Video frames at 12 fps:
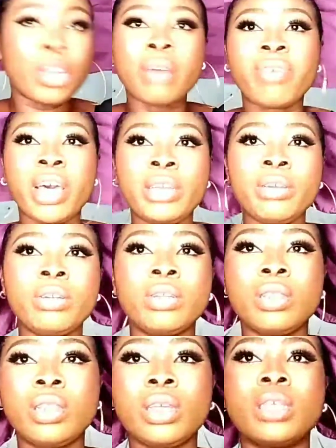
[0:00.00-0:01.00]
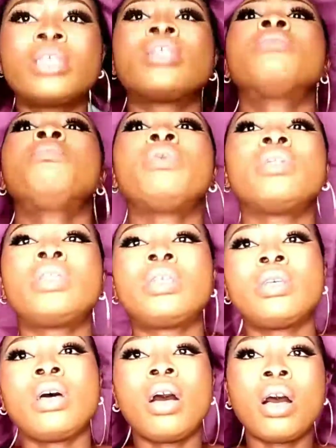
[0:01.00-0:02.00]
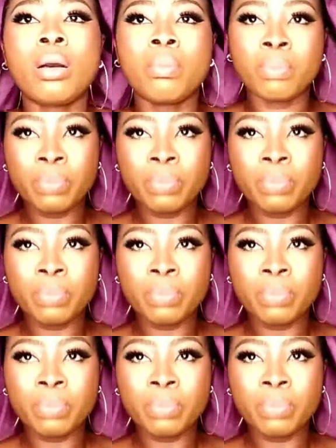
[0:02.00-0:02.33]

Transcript: have ironed this, but I